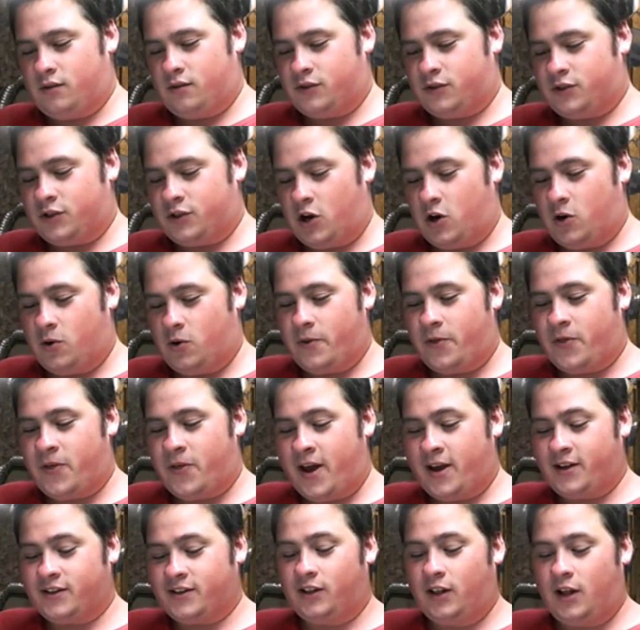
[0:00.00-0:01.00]
So
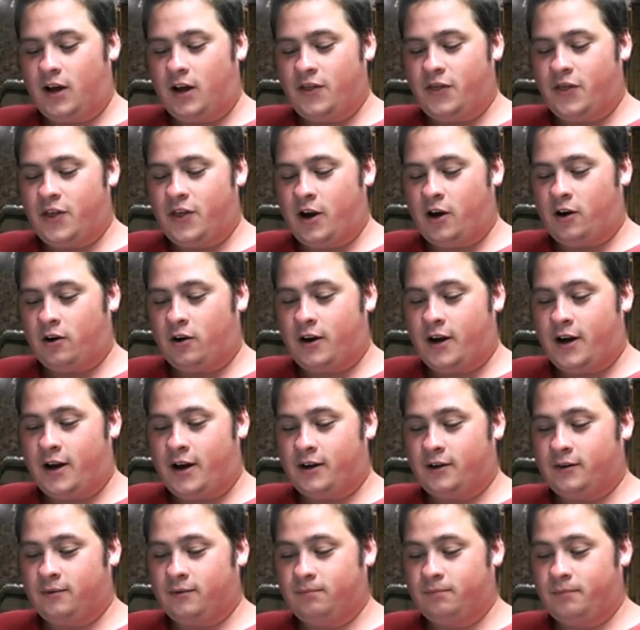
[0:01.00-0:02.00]
thanks a lot there,
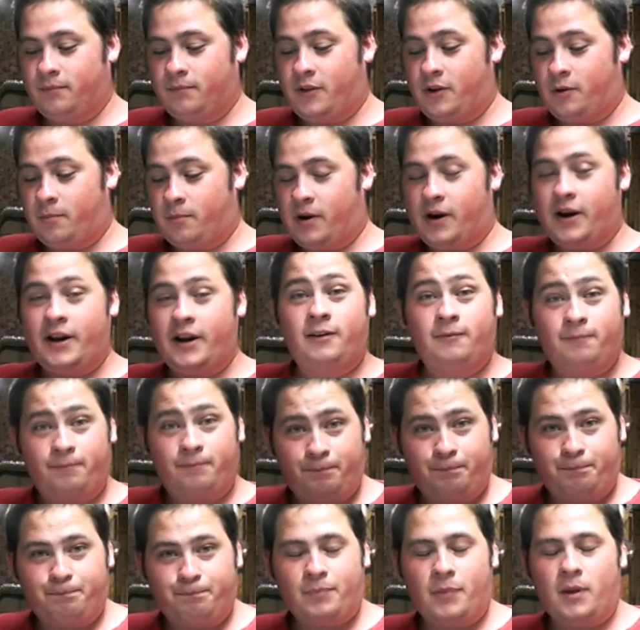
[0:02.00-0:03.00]
uh, there buddy.
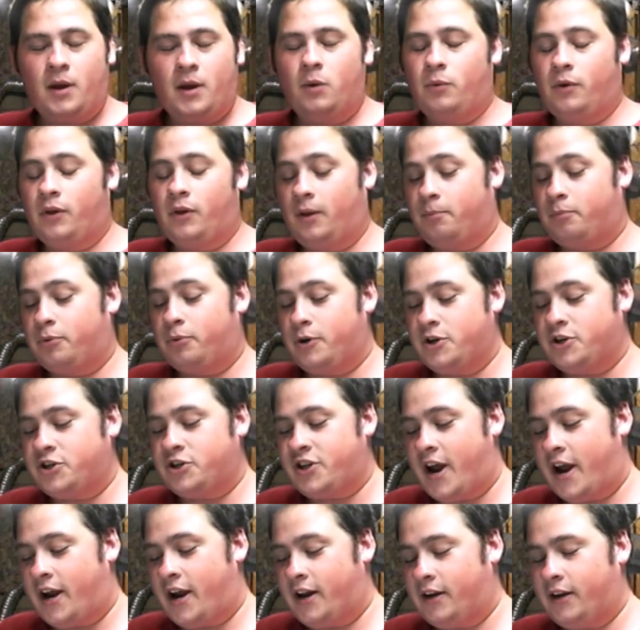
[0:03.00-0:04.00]
I really
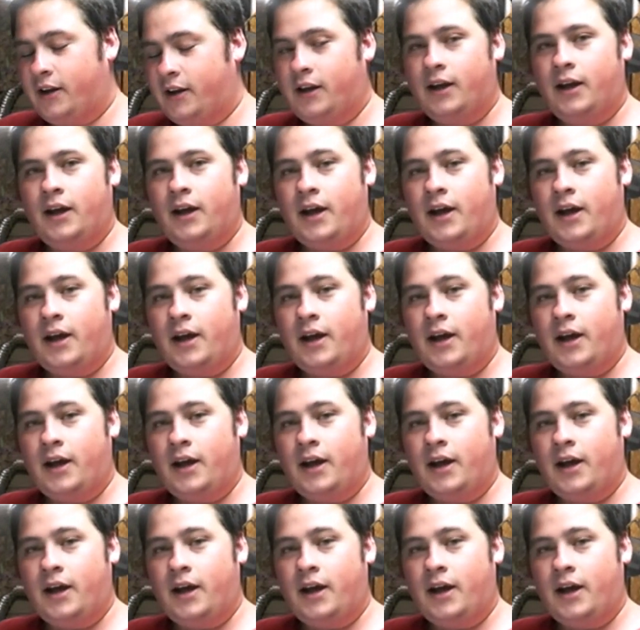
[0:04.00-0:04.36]
appreciate it.